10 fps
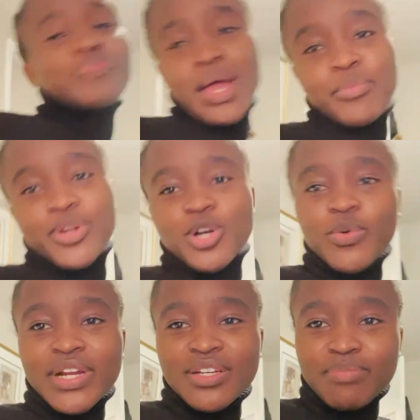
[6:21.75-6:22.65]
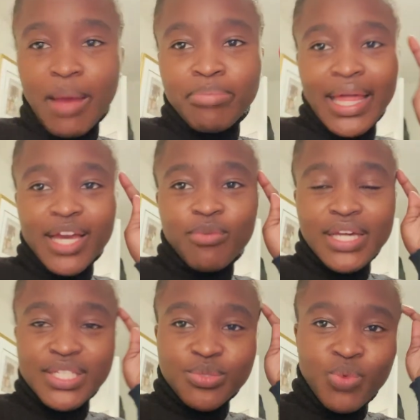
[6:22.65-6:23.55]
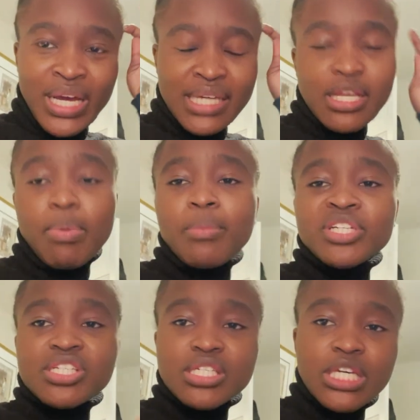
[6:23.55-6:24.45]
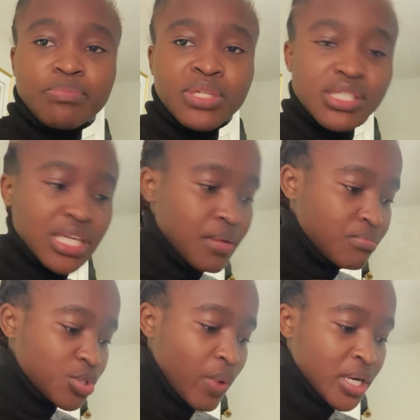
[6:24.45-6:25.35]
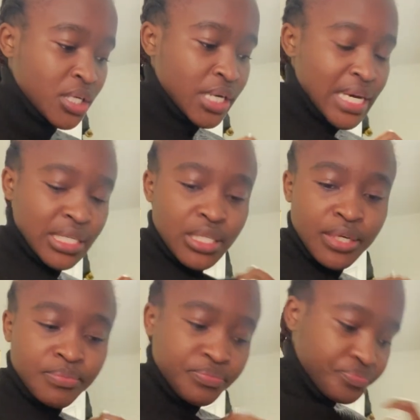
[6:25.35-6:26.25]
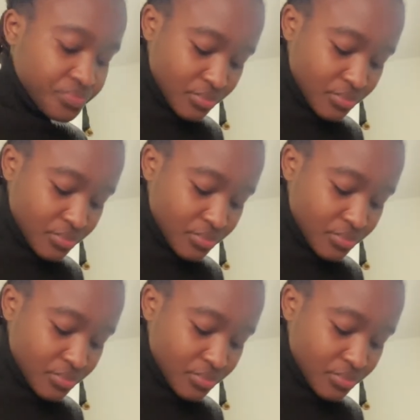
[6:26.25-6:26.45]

I'm going to go with my black and white sweats. I'll probably just keep the same sweater and